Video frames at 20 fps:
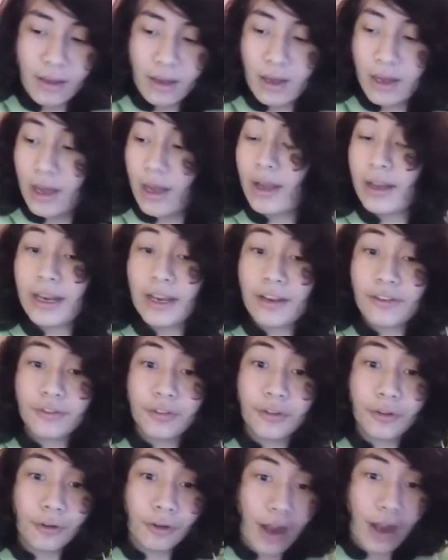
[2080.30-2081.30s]
an
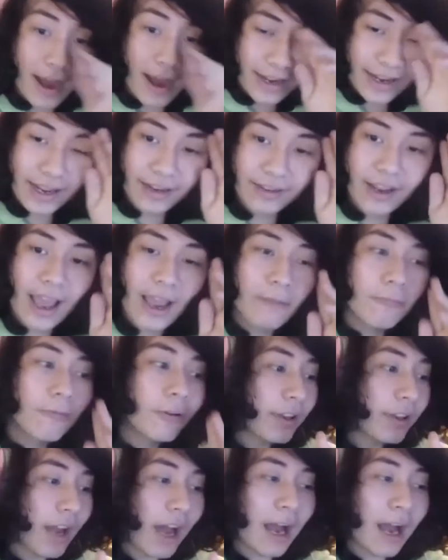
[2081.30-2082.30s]
extruder, a hot end, I
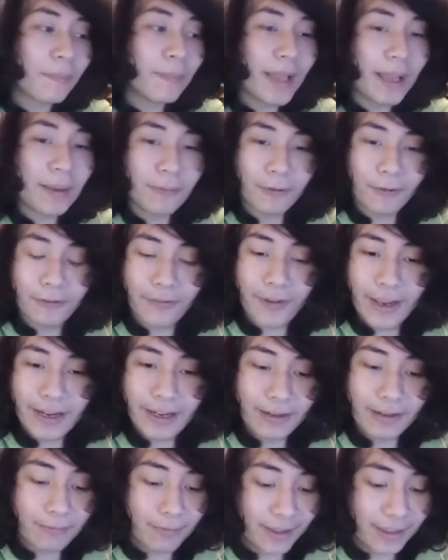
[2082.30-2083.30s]
would not be able to
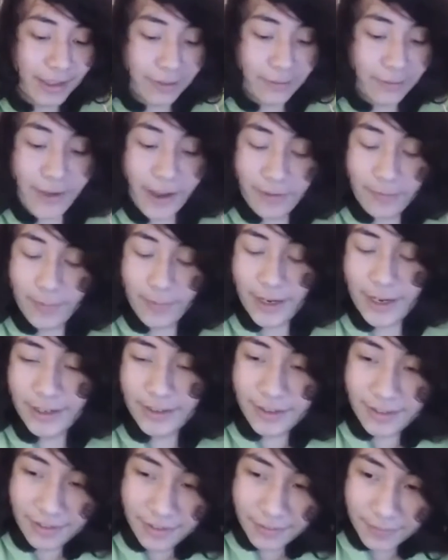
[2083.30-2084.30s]
find it within 5
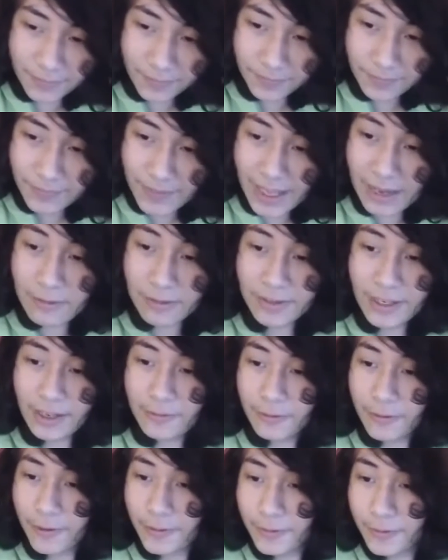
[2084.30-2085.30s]
minutes. It would take
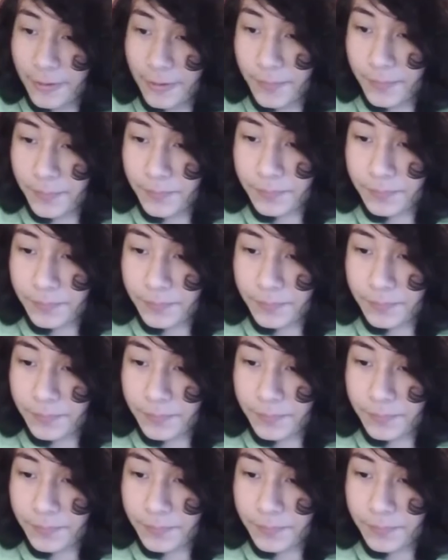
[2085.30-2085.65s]
forever.